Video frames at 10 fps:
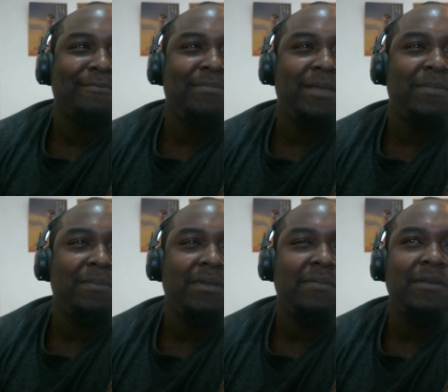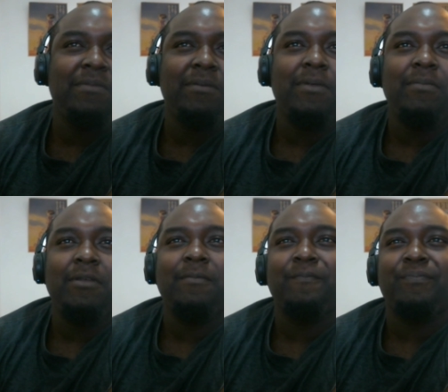beep, beep, beep, beep, beep, beep,
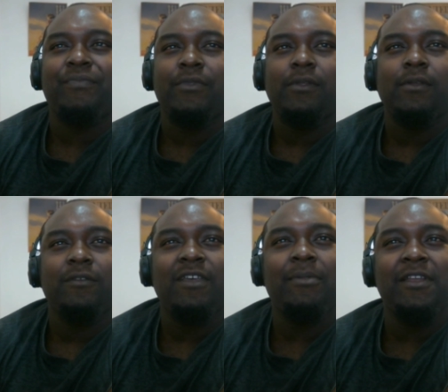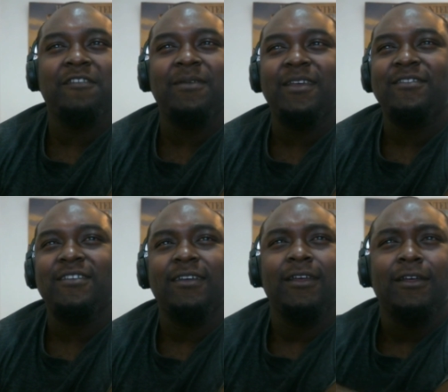beep. Tell the next page.
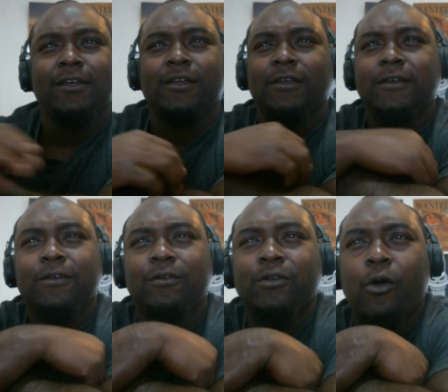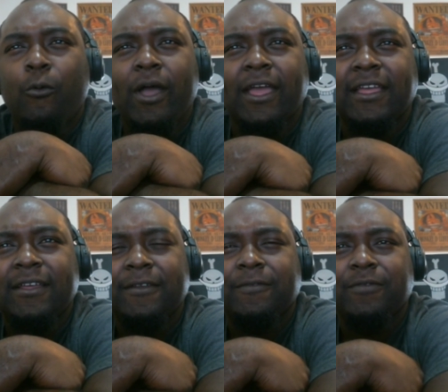No way.
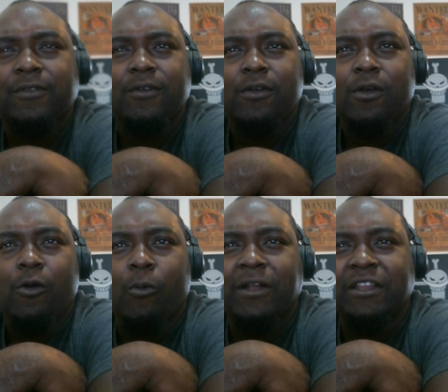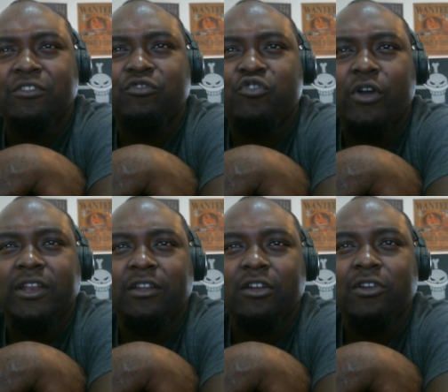Why didn't you
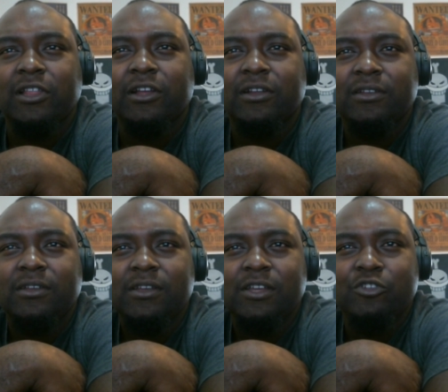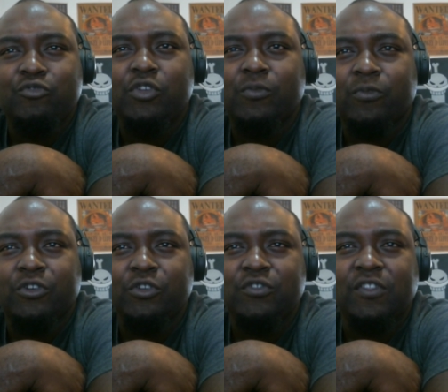join in earlier? You could have
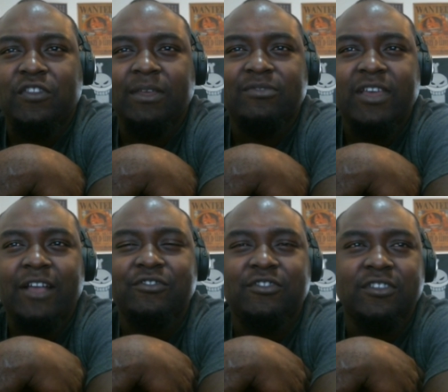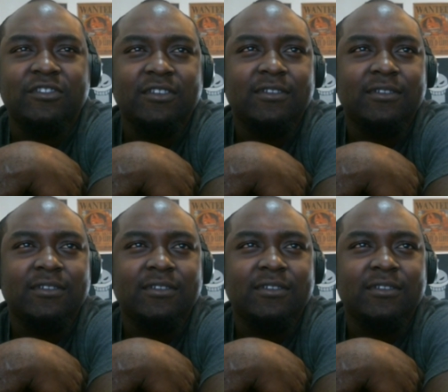reduced the team's casualties.